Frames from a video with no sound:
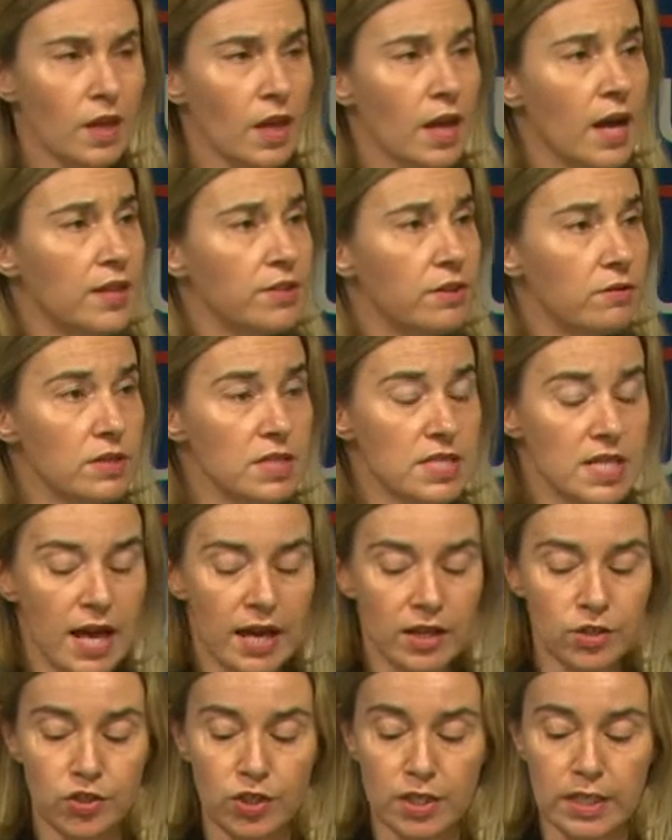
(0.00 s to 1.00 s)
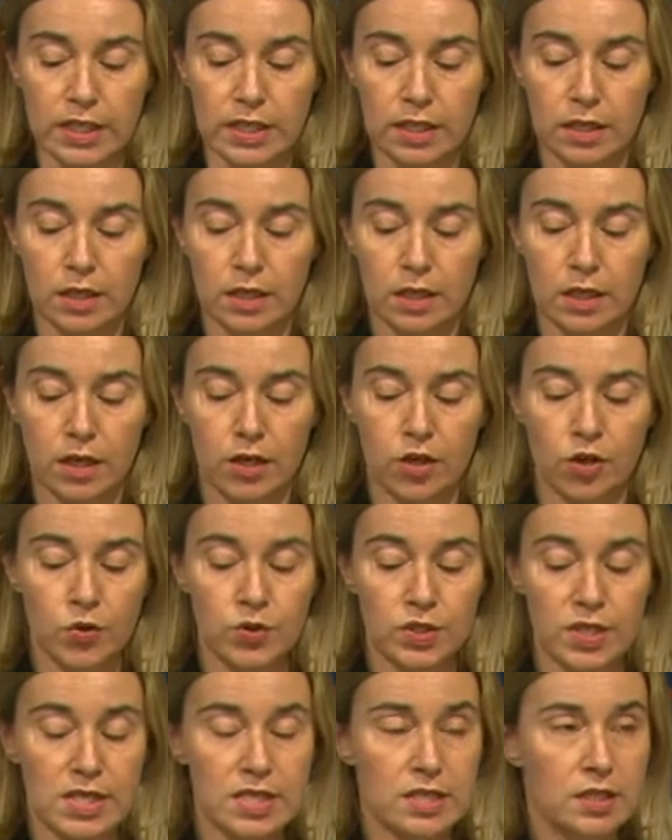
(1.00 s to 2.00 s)
And there is actually no
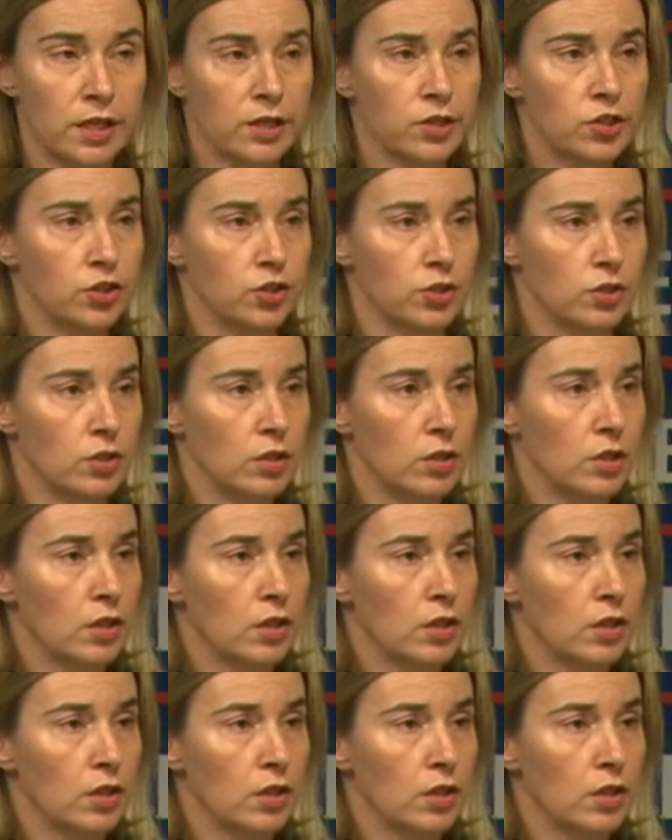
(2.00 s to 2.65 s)
distinction,